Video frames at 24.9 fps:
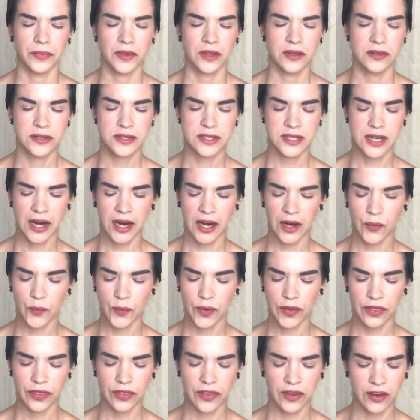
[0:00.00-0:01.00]
Staying
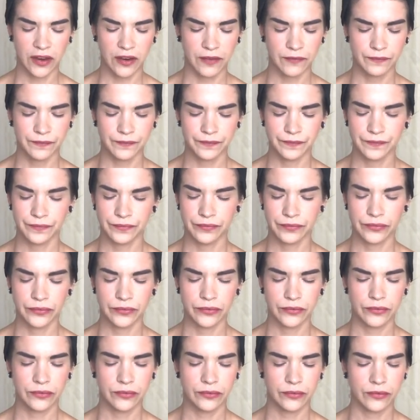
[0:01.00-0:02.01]
with the
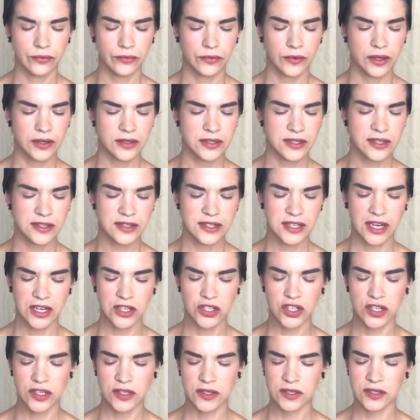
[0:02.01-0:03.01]

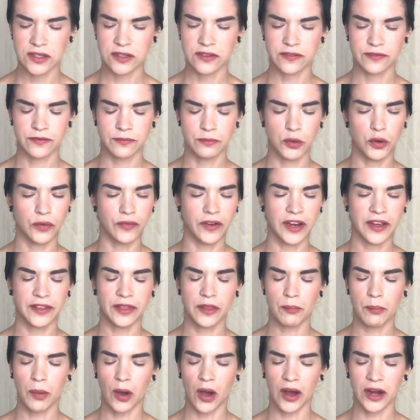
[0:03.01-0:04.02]
sensations, moving in
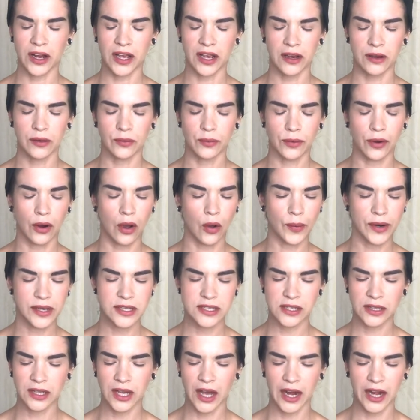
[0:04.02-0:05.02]
the body. We're always
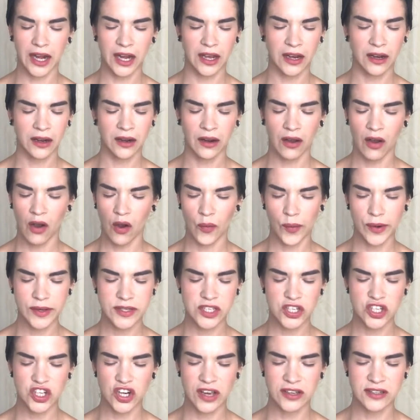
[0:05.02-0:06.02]
aligning, always
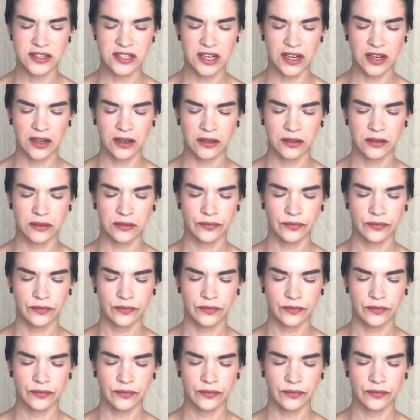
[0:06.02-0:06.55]
adjusting.